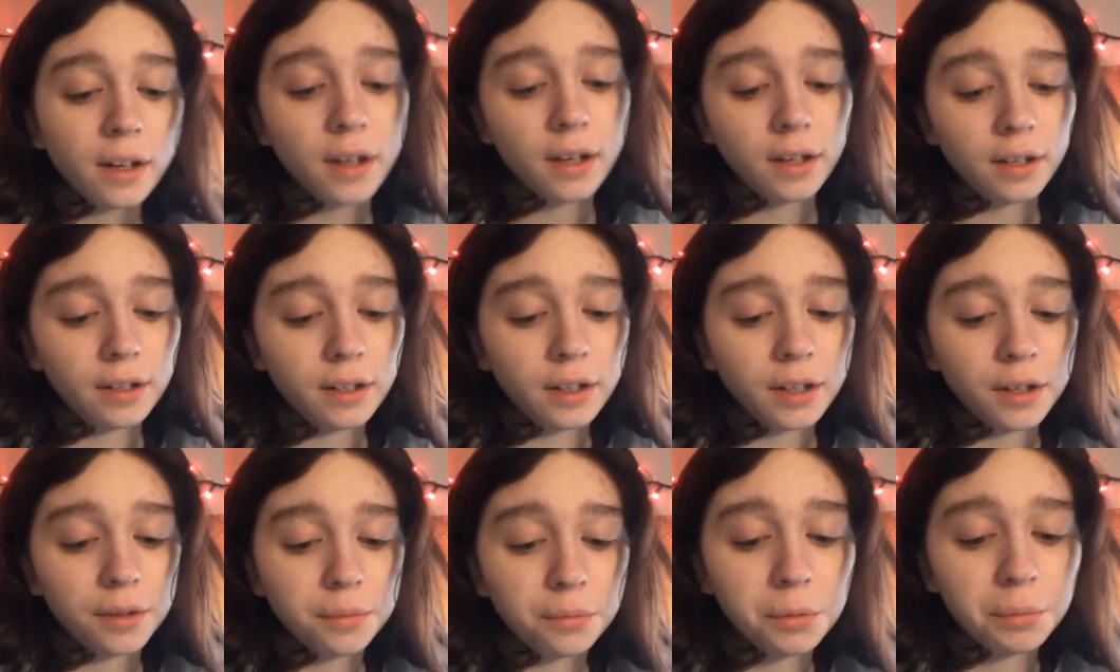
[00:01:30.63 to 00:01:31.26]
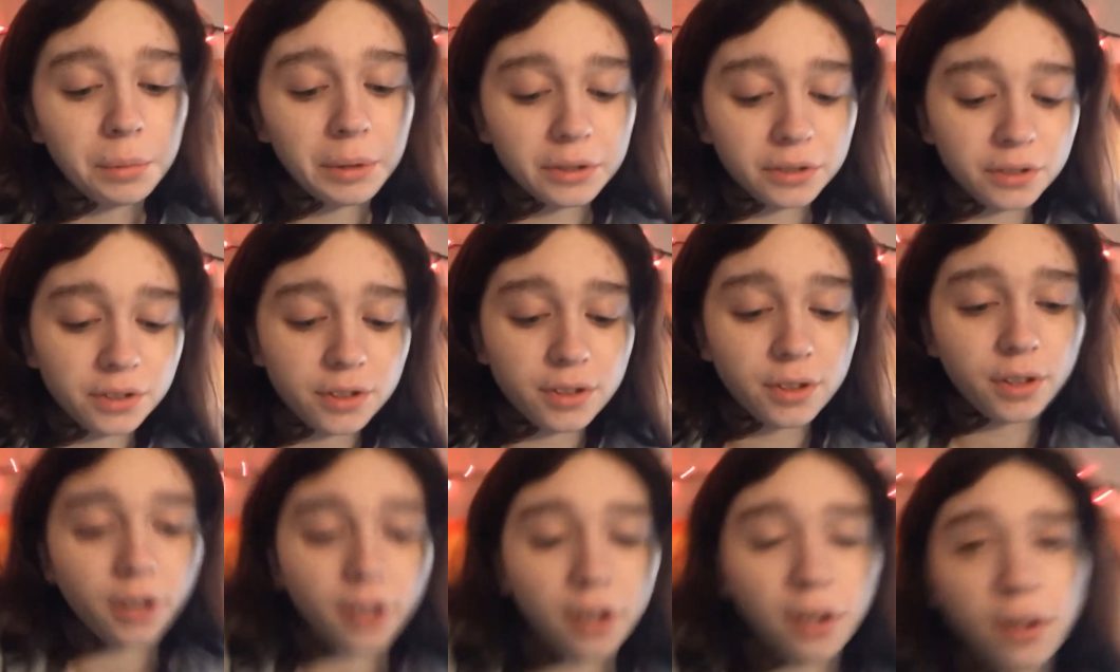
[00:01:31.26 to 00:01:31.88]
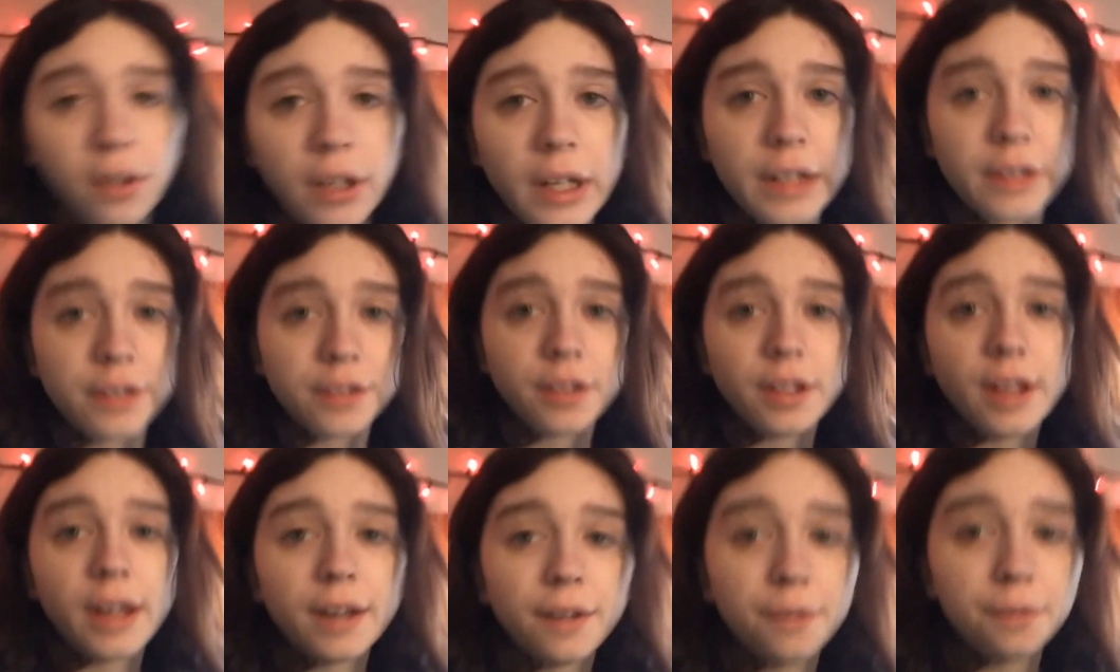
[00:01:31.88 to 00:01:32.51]
Now I'm about to start The Last
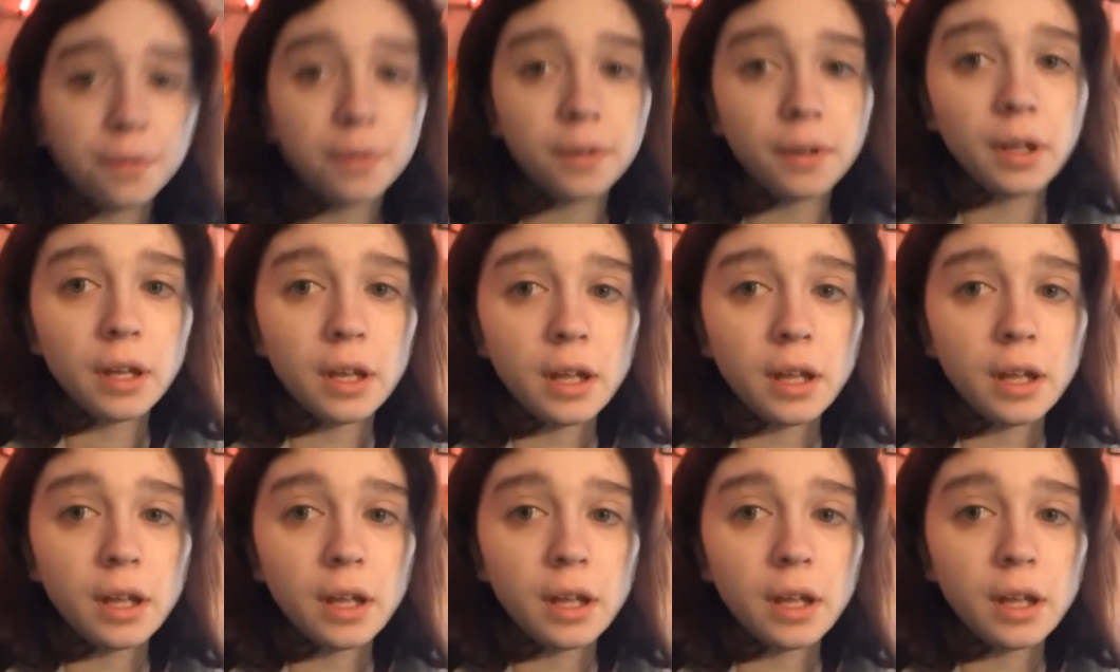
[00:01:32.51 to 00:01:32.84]
Life.